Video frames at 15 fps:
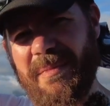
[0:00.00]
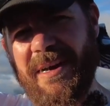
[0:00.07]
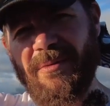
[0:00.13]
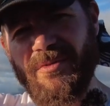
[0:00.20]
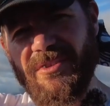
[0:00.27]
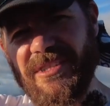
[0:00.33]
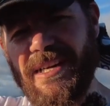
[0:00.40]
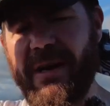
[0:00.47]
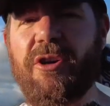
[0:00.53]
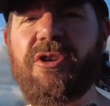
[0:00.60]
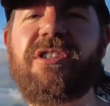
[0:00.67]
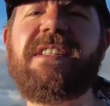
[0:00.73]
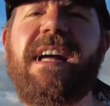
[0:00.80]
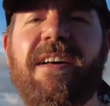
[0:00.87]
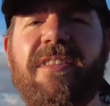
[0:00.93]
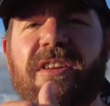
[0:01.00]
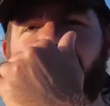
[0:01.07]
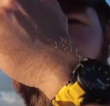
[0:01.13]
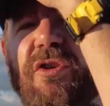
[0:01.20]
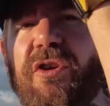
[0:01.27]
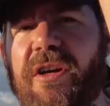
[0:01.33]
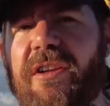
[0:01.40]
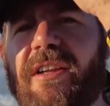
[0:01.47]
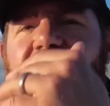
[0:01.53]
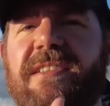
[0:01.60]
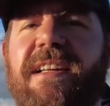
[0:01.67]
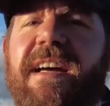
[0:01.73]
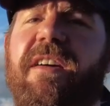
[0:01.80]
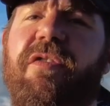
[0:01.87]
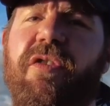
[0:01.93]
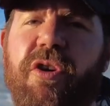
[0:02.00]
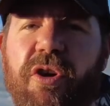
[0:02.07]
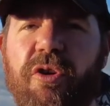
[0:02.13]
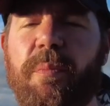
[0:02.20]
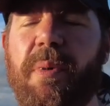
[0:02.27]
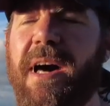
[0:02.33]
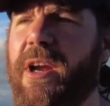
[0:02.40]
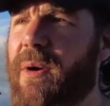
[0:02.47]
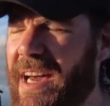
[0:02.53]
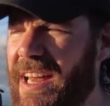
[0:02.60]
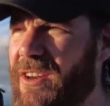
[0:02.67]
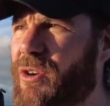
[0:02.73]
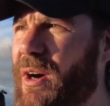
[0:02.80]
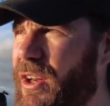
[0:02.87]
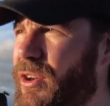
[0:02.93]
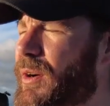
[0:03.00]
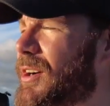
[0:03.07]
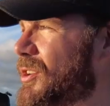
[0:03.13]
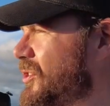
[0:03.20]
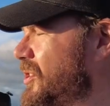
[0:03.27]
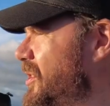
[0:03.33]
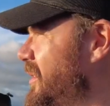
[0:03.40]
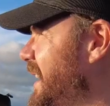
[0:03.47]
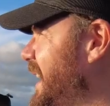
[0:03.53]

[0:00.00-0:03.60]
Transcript: mountains. Now I could stack this vertically as like a vertical panel. I know I could do